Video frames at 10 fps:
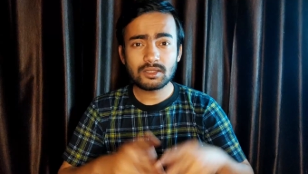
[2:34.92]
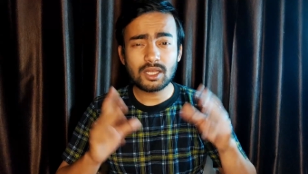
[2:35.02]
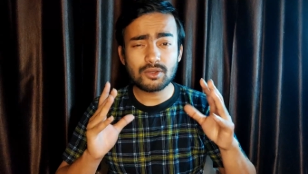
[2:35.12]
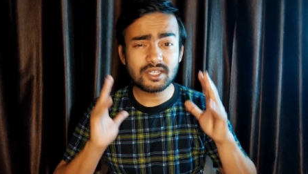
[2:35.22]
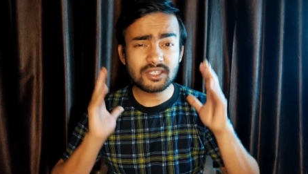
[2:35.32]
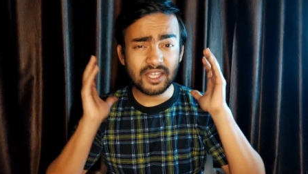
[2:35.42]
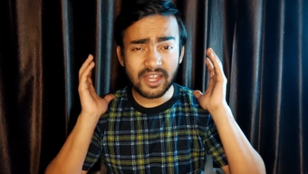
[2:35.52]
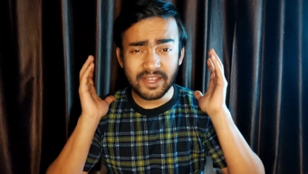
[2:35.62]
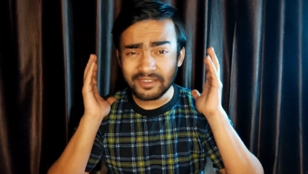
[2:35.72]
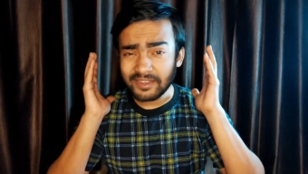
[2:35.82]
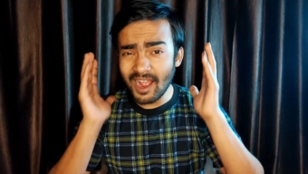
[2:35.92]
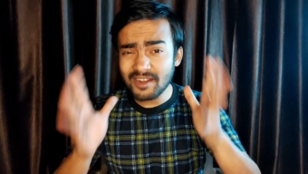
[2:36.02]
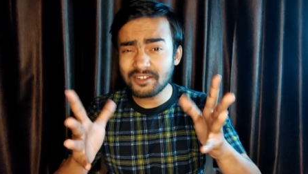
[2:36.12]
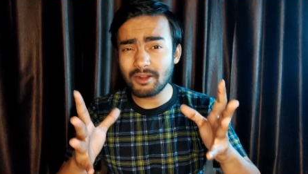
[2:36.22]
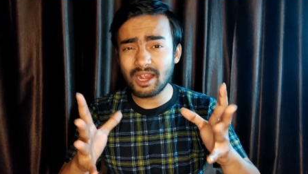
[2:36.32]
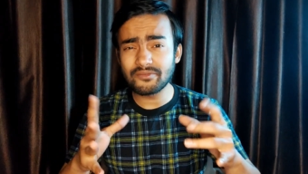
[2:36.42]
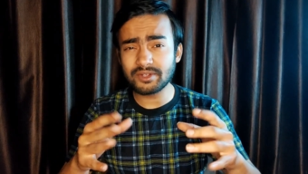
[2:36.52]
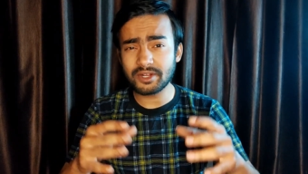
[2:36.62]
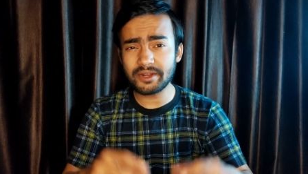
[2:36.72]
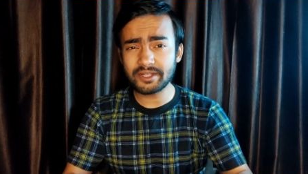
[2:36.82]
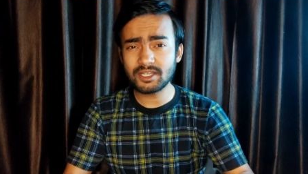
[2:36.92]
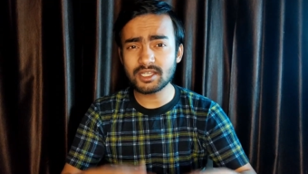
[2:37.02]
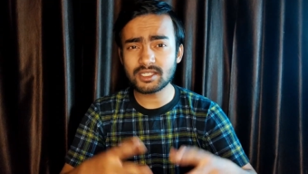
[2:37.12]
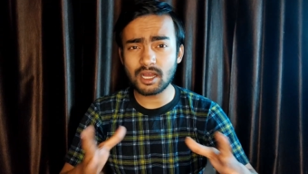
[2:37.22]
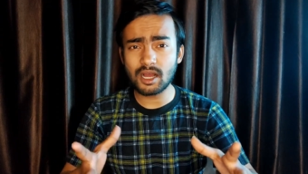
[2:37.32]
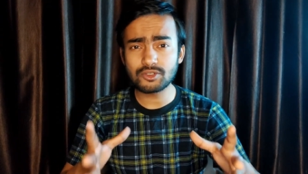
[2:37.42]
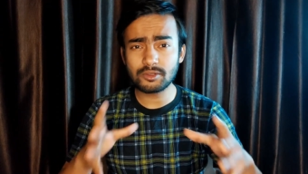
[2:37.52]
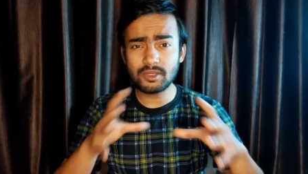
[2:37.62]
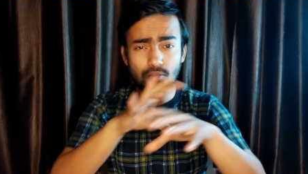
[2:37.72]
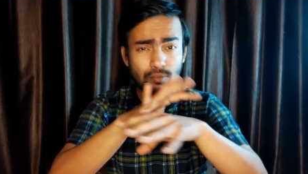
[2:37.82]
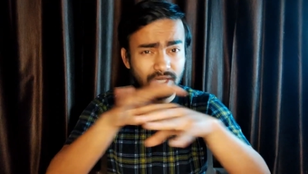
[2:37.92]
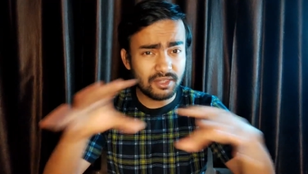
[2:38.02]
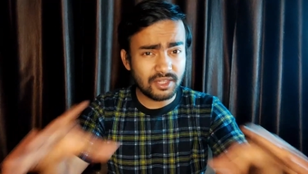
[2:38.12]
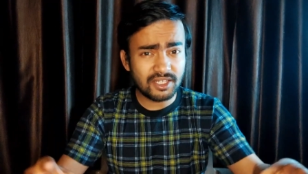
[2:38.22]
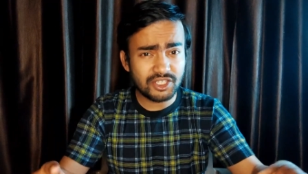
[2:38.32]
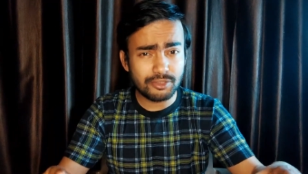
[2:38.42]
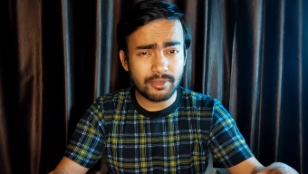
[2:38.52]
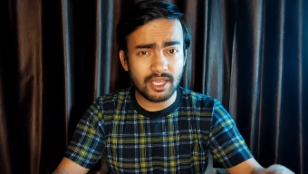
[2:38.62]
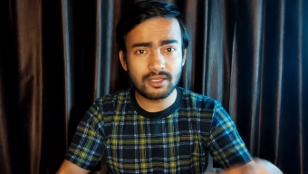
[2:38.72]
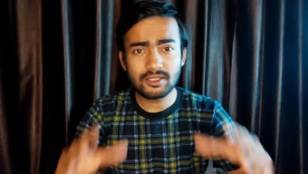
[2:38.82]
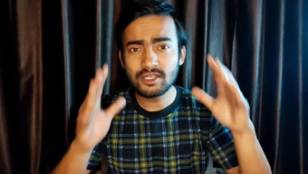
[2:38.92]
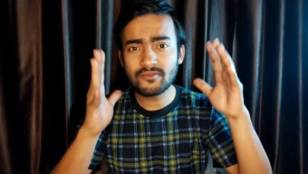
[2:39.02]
Now, since the entire drivetrain is housed within the engine bay,